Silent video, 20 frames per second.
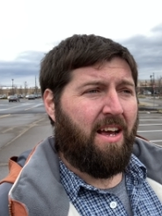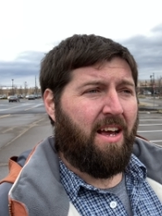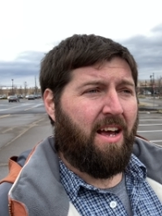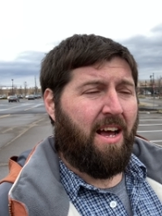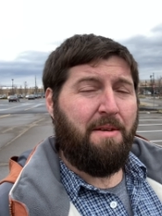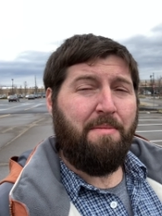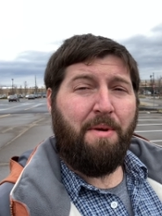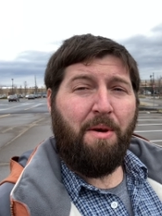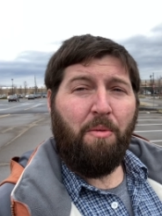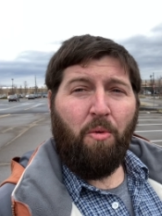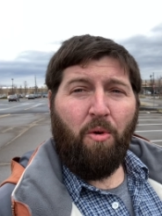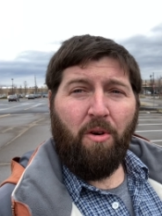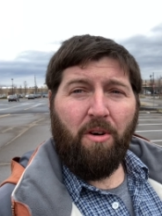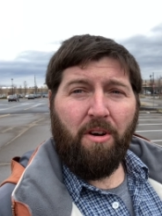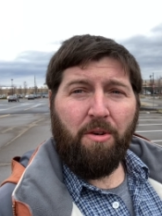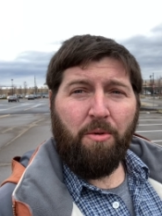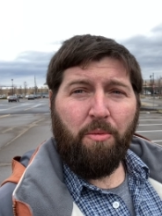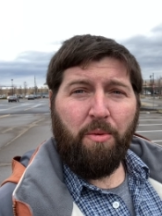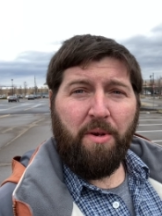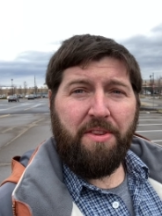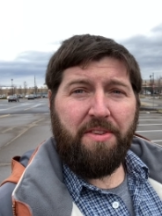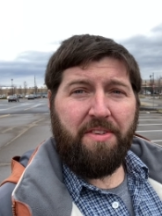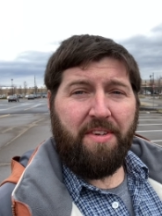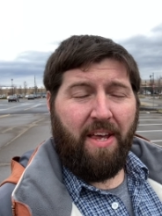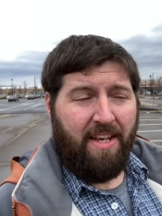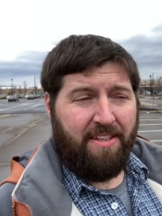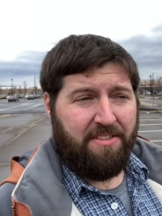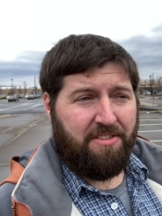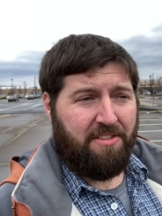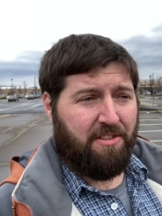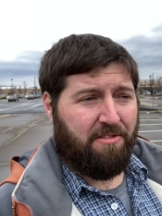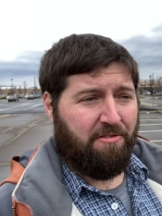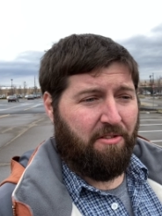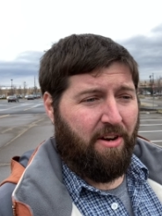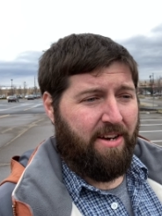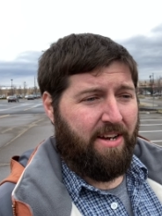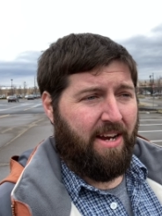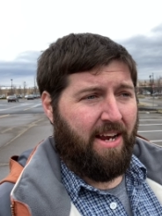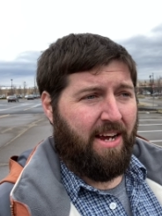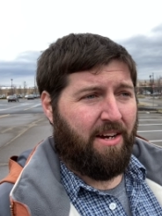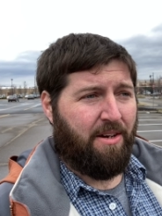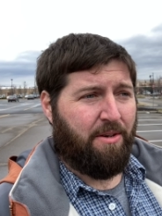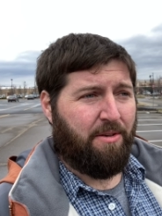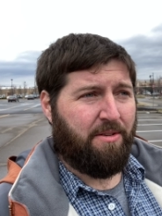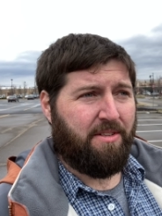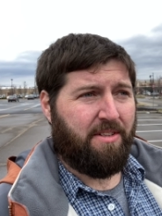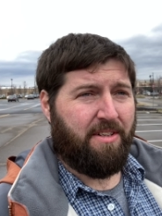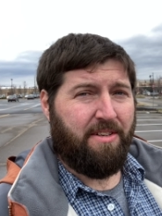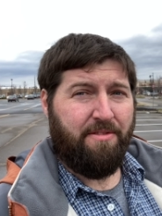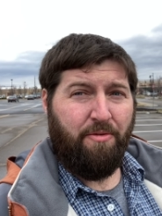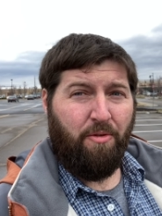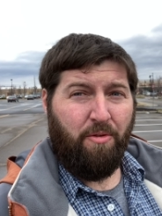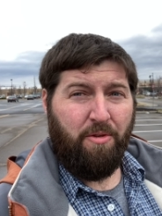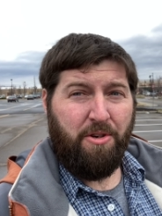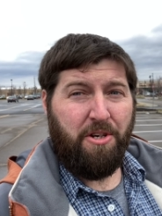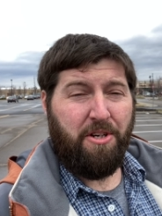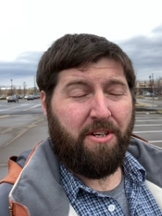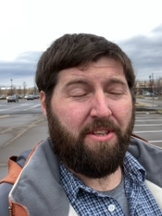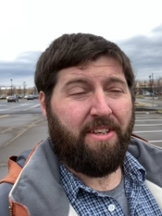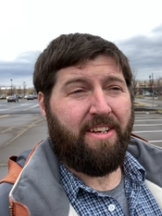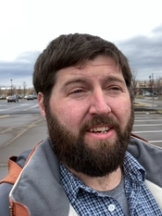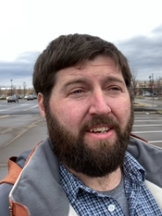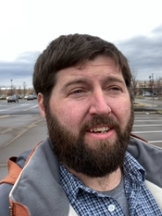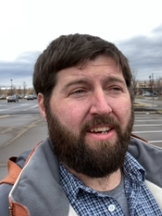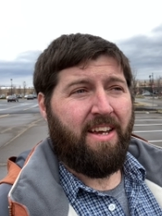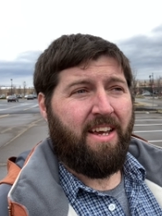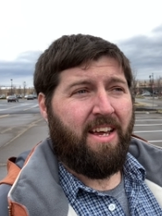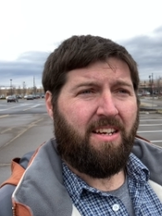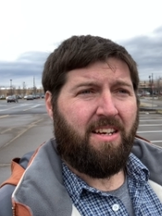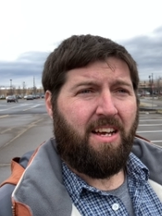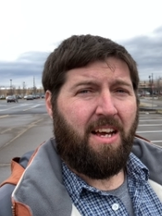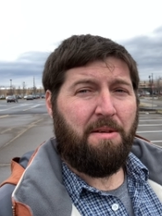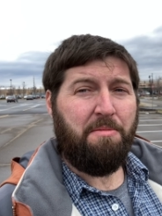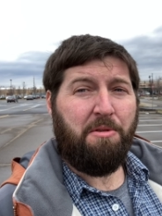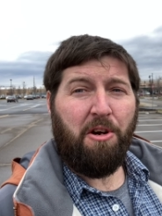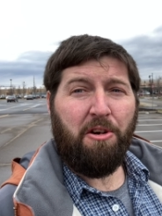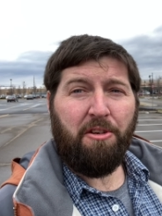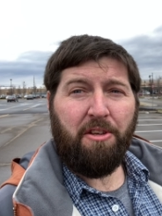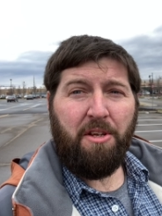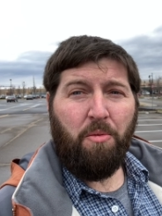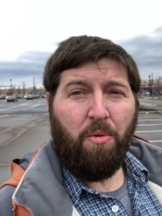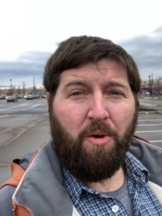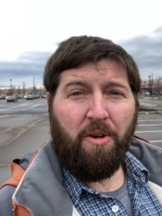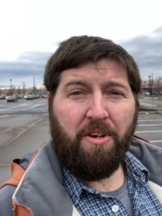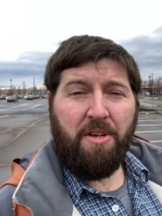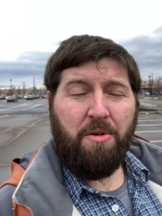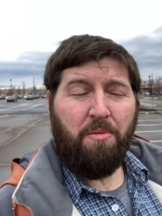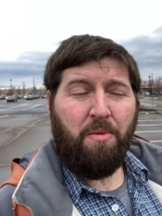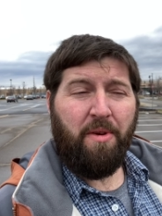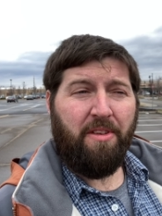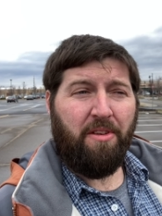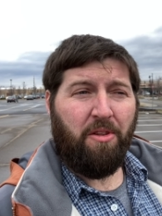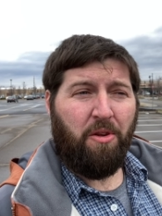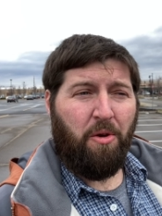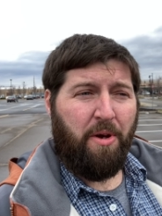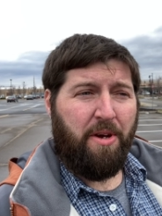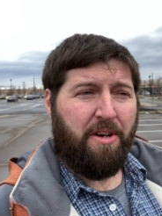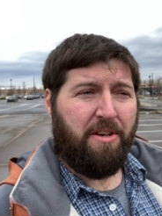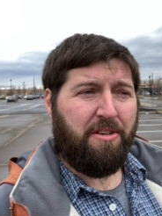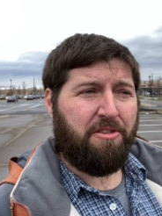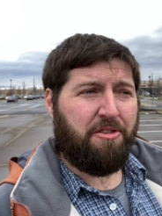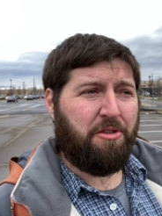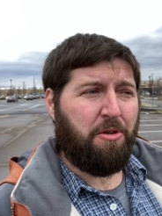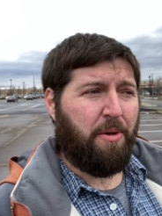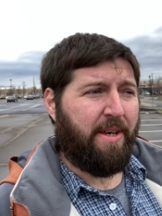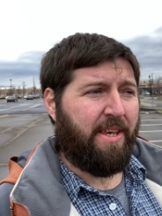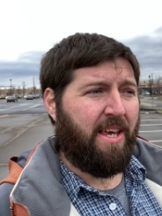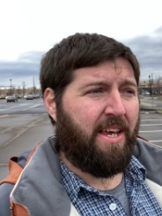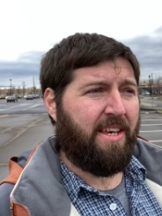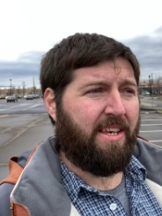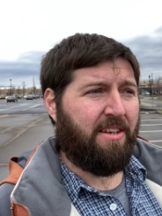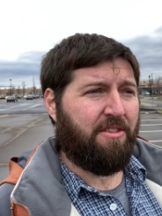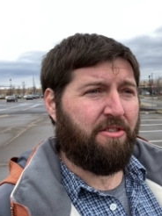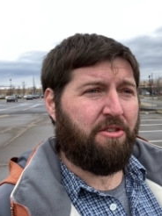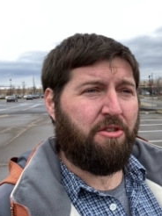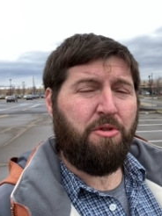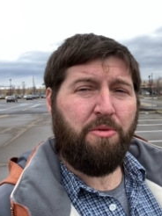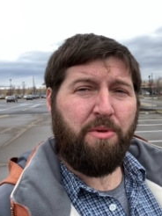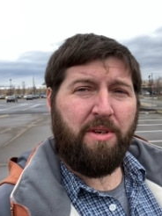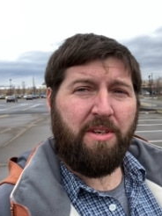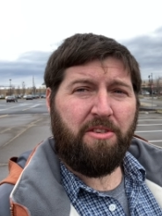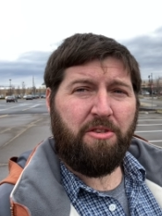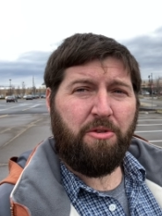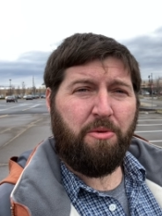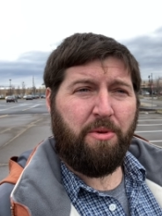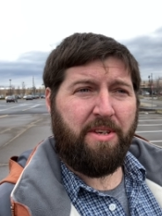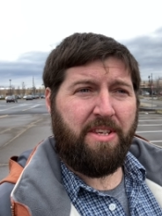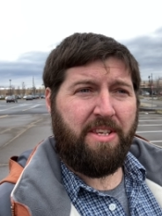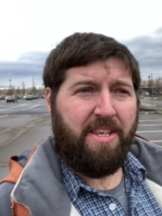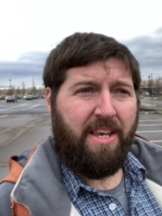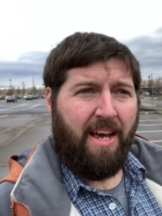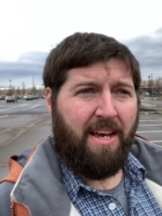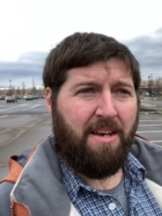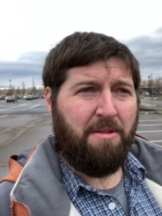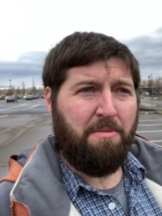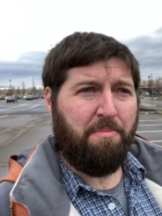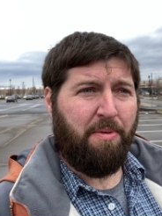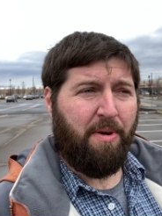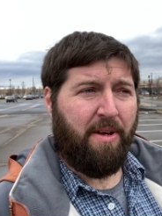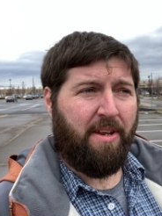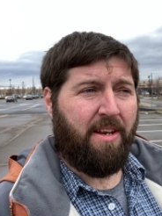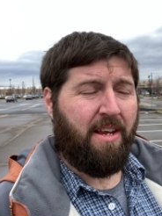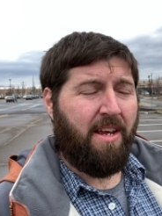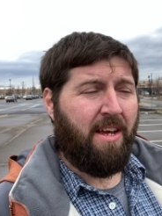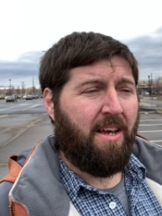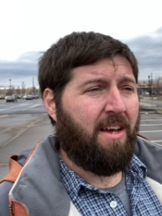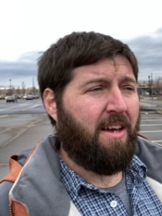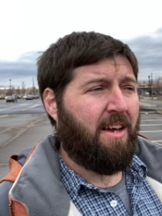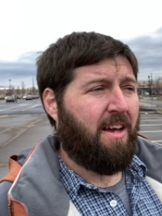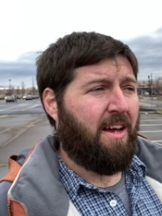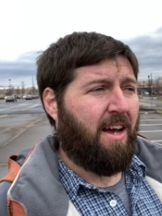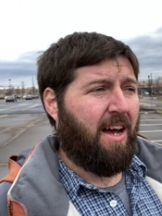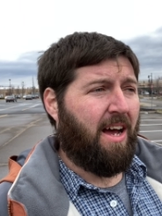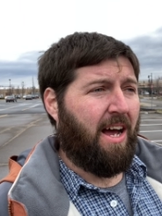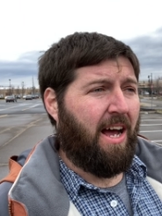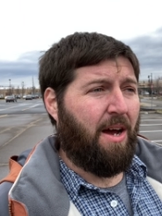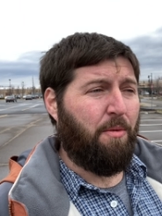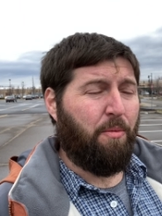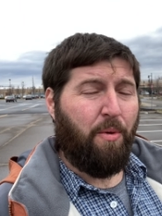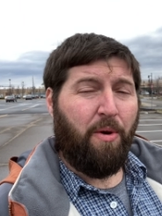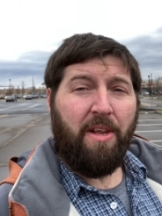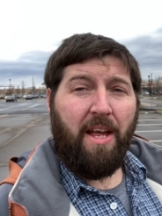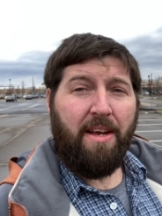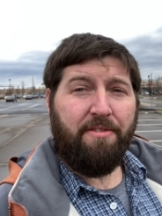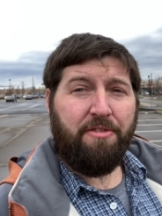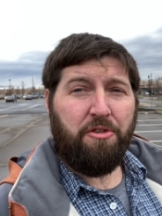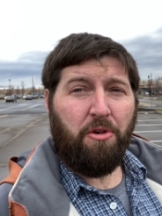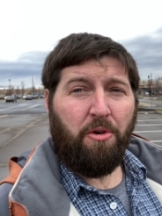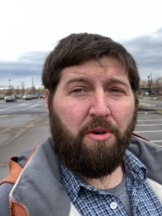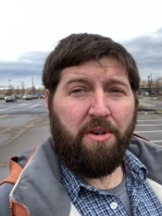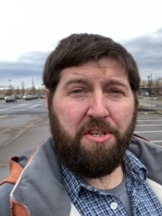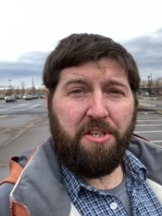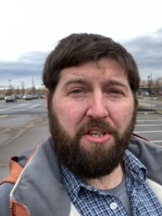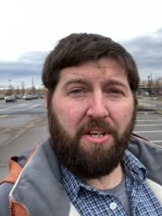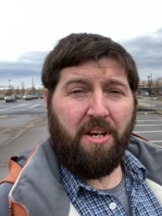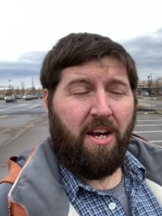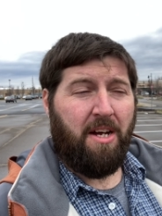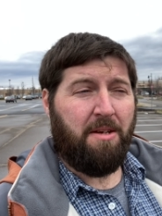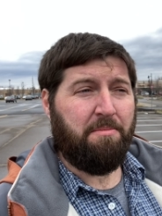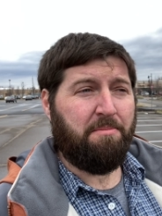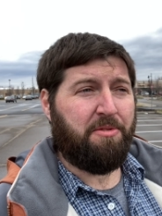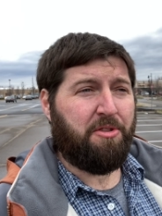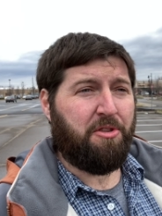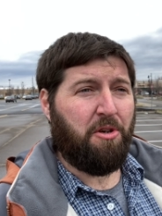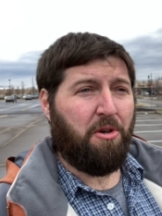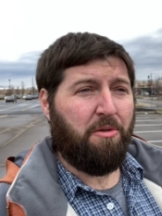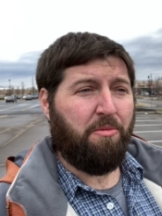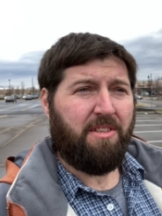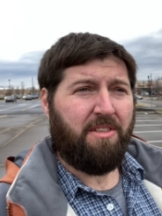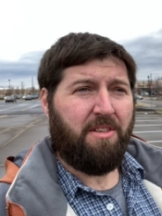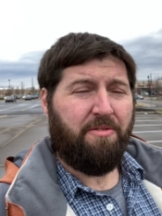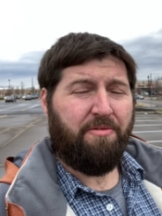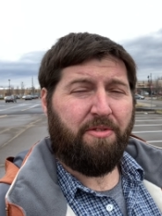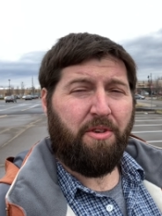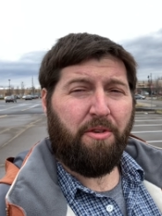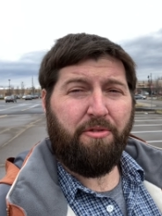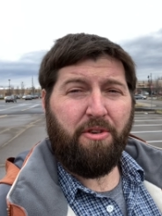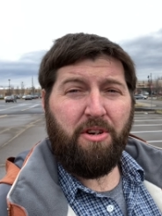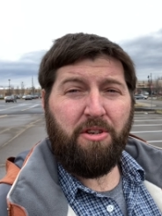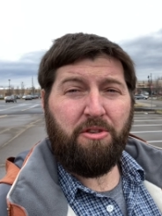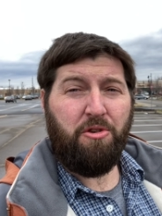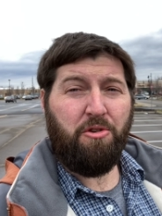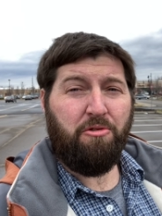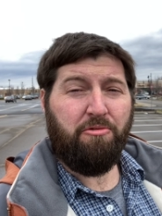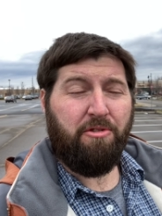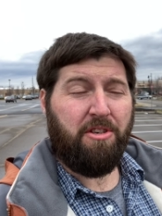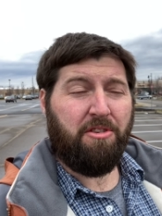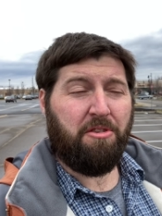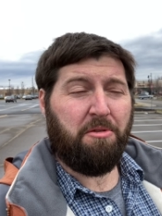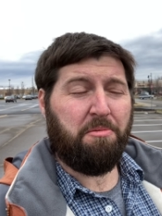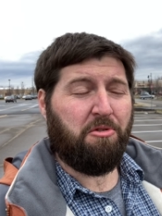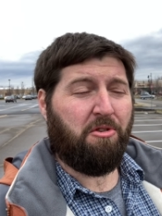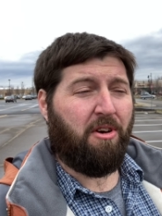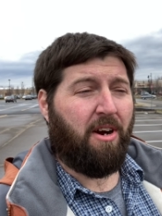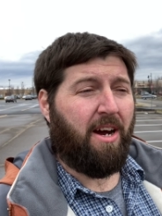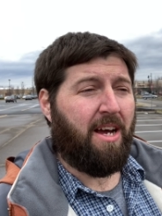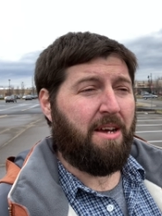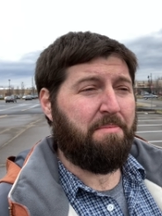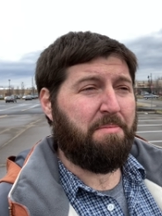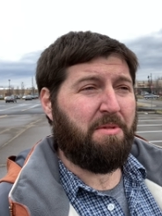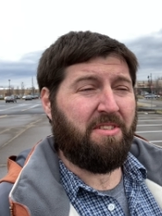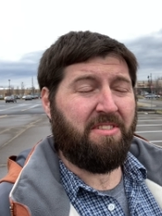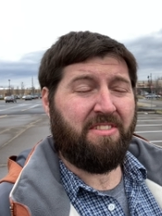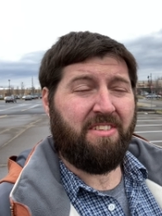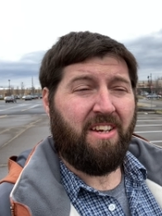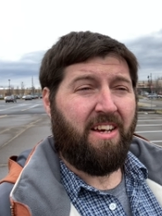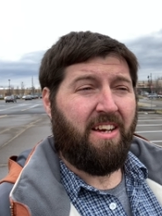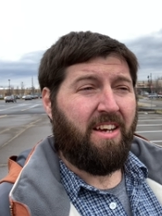I'm at war with Tesla right now, unfortunately. I'm currently working with a lawyer, so I can't get too into it yet, but I will have stories to come, so feel free to resubscribe because